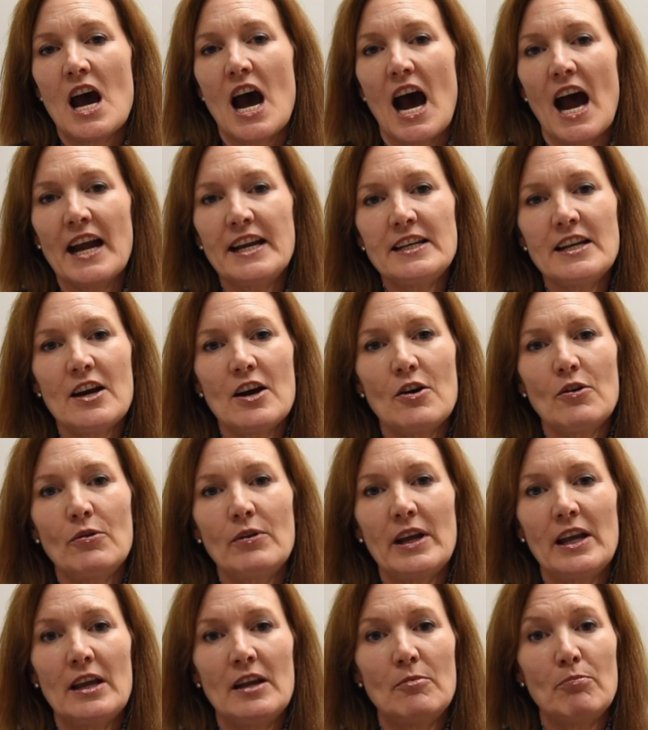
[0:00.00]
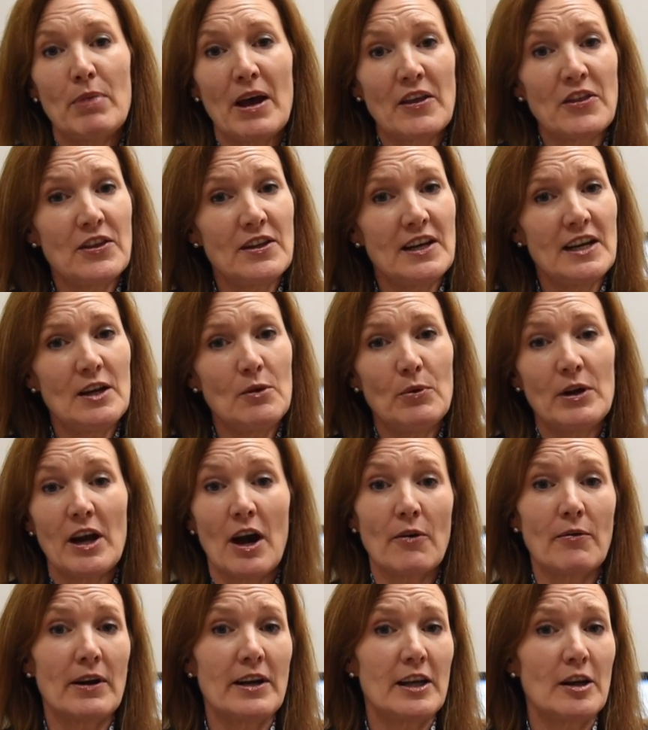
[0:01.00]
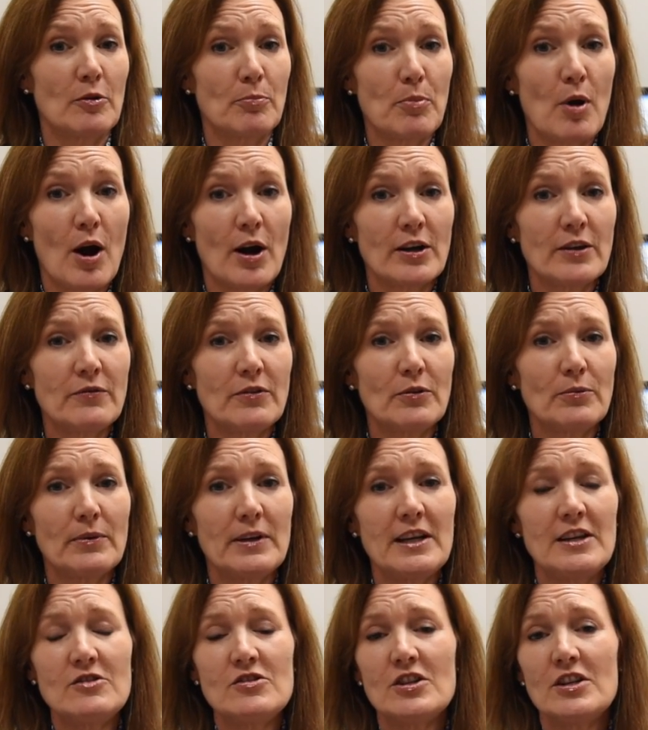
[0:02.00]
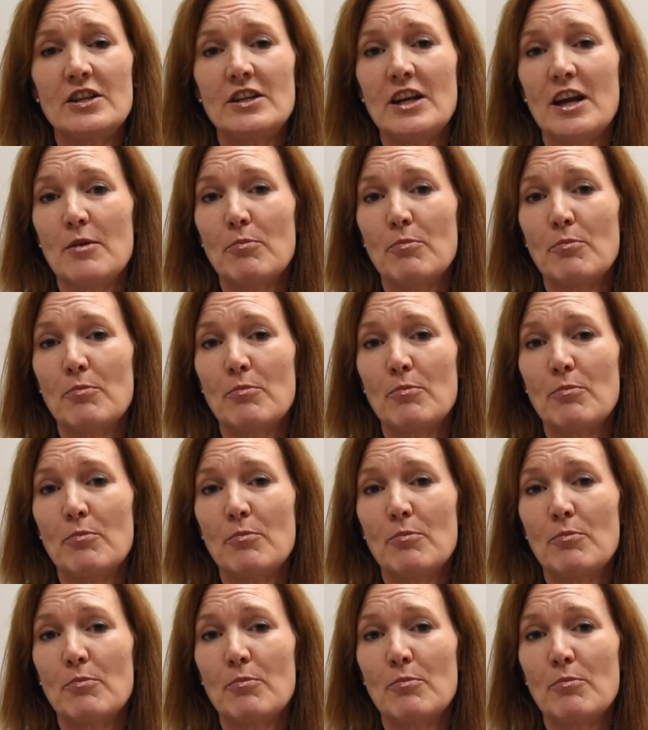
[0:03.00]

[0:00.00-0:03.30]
I know in Bethany, we already are part of a region.